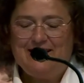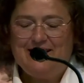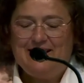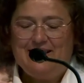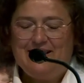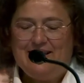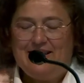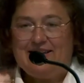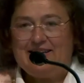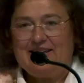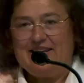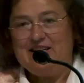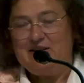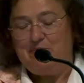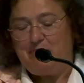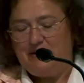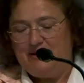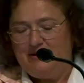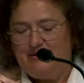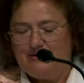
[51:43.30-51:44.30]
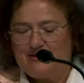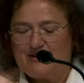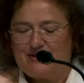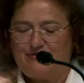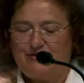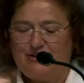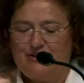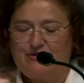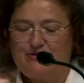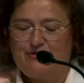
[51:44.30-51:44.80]
8. Conclusions.
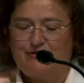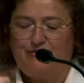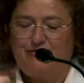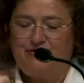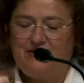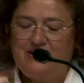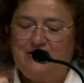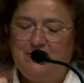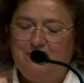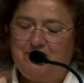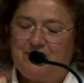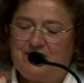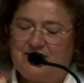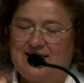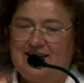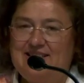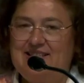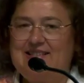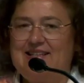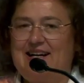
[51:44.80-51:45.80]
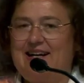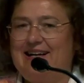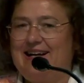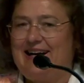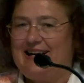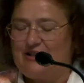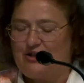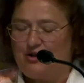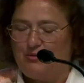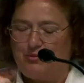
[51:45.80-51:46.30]
Every philosophy of
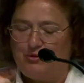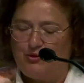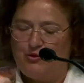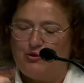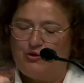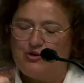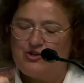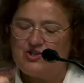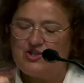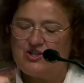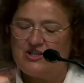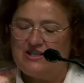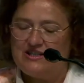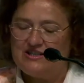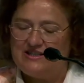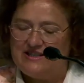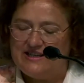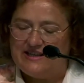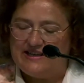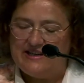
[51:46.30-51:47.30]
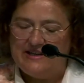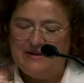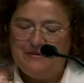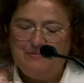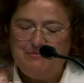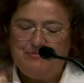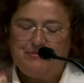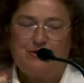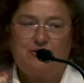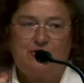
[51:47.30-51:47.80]
education presupposes an
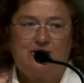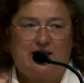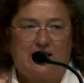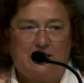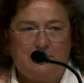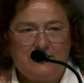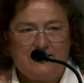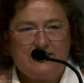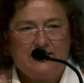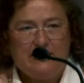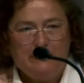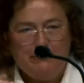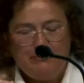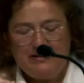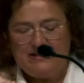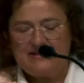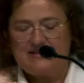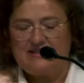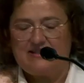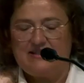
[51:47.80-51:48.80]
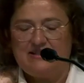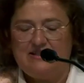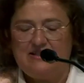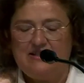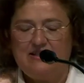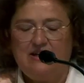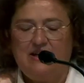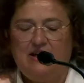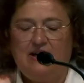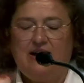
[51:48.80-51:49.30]
anthropological idea and
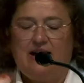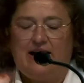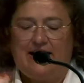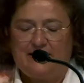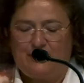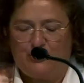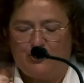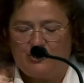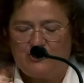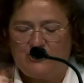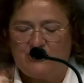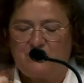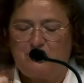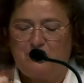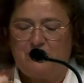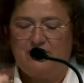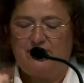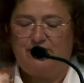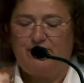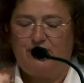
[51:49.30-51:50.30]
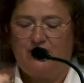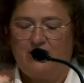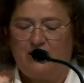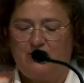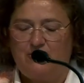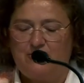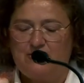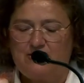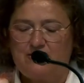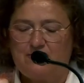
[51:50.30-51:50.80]
thus implicitly an image of
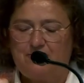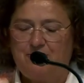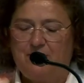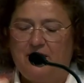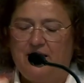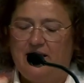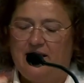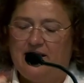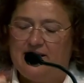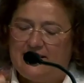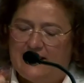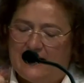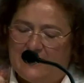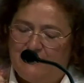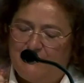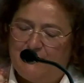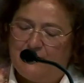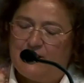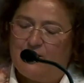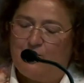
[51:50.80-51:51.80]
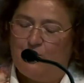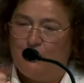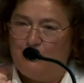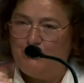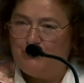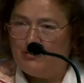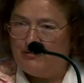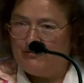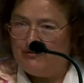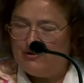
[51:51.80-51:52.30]
God, which either
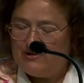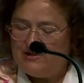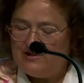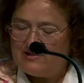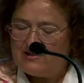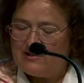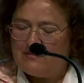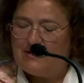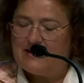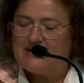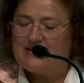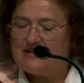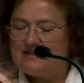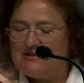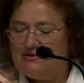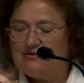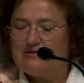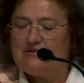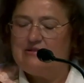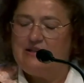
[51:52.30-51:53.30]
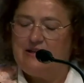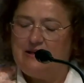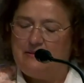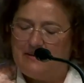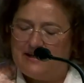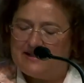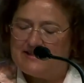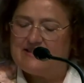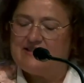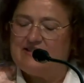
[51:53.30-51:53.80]
acts unconsciously on the
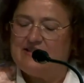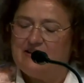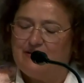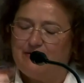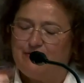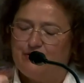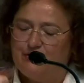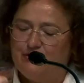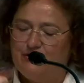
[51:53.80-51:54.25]
educator